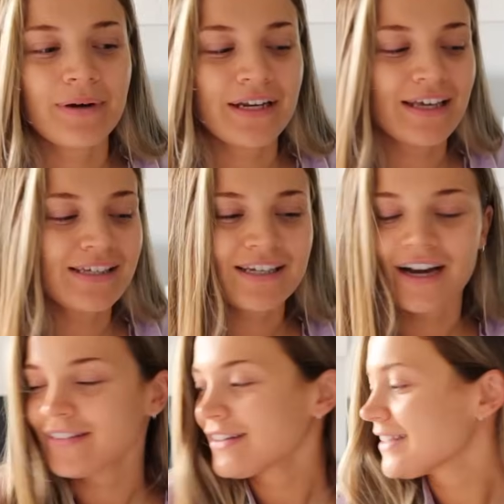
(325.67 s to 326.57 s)
But it is
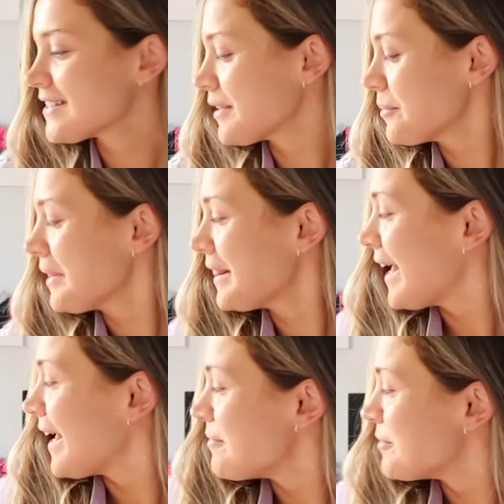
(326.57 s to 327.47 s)
currently, it's a little bit
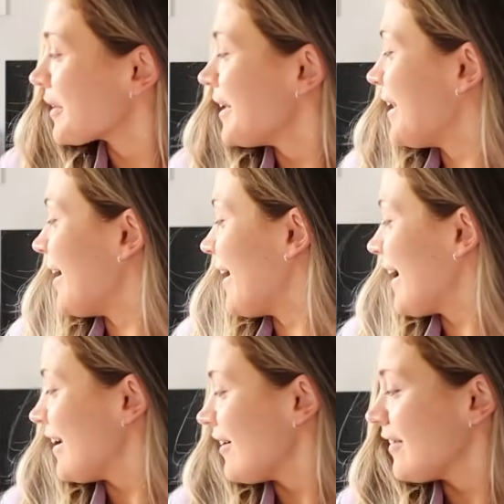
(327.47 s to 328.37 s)
late, I'm not going to lie.
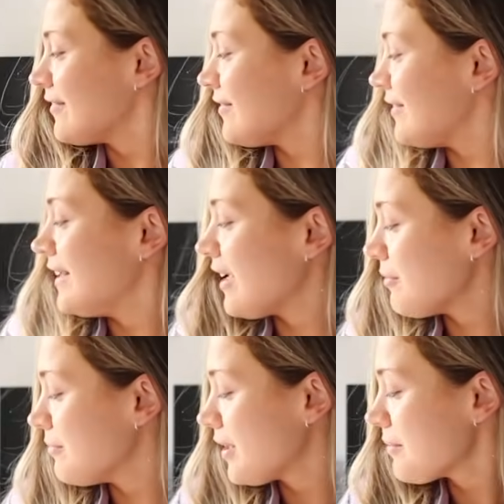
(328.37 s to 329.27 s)
And
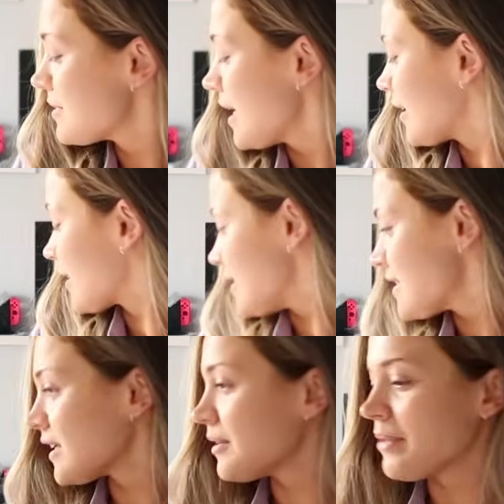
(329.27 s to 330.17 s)
I'm technically
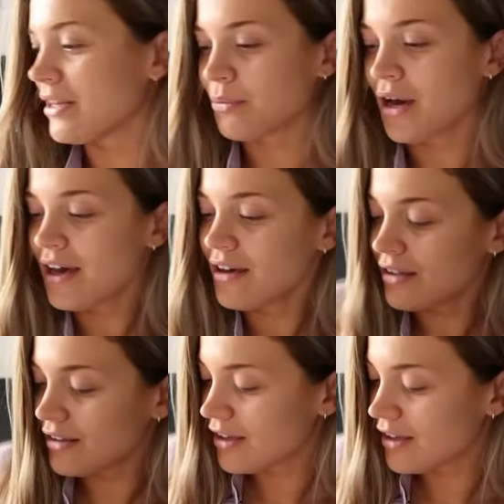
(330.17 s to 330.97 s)
still in bed. Where?